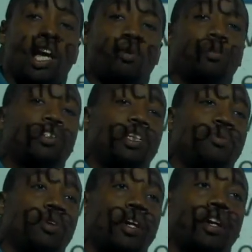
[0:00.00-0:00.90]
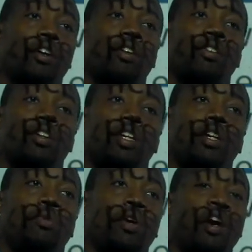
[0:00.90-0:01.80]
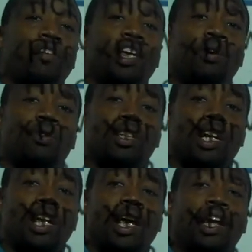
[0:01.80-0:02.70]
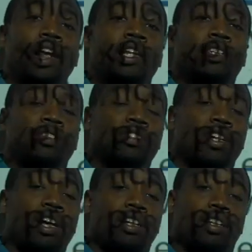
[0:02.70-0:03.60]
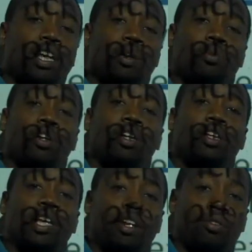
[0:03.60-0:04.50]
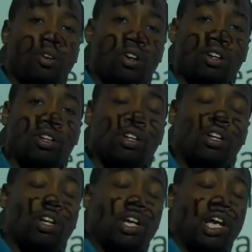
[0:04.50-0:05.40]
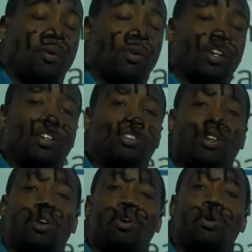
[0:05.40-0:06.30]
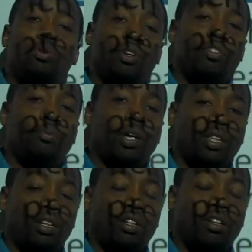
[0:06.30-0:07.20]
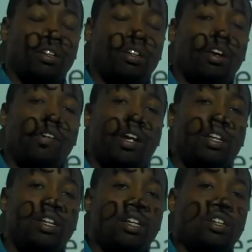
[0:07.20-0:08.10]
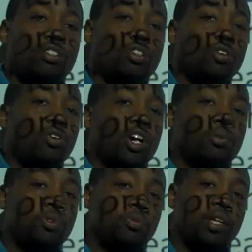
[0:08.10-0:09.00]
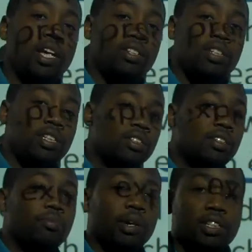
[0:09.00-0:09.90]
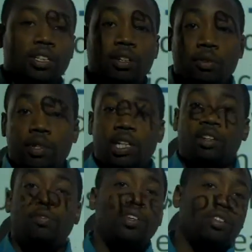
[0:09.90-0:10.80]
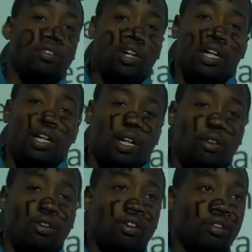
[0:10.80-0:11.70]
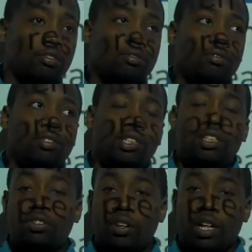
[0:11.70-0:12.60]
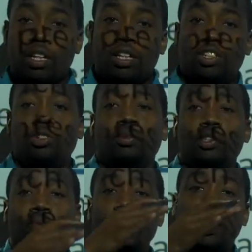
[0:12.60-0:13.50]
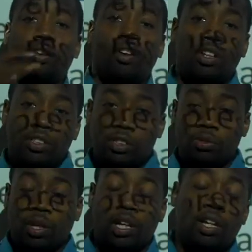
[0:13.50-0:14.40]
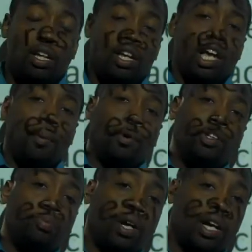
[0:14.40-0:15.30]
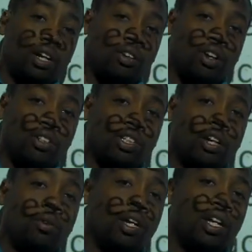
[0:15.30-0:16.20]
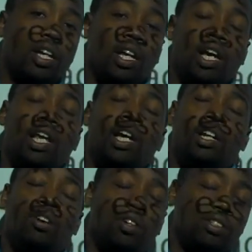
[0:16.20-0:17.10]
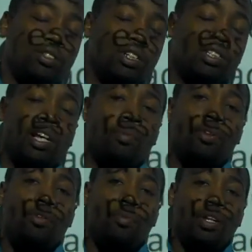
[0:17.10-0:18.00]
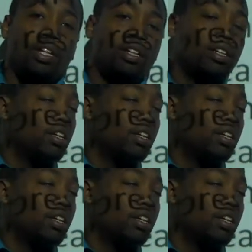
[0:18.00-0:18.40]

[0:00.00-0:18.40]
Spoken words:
And we'll see where we'll have an equal sign and an addition sign, and later on, and we're going to use a whole different method. All right. So cross multiplication is basically what we did in 5th grade or 6th grade. Is you multiply across this way and multiply across that way. And I'll go into an example in a minute.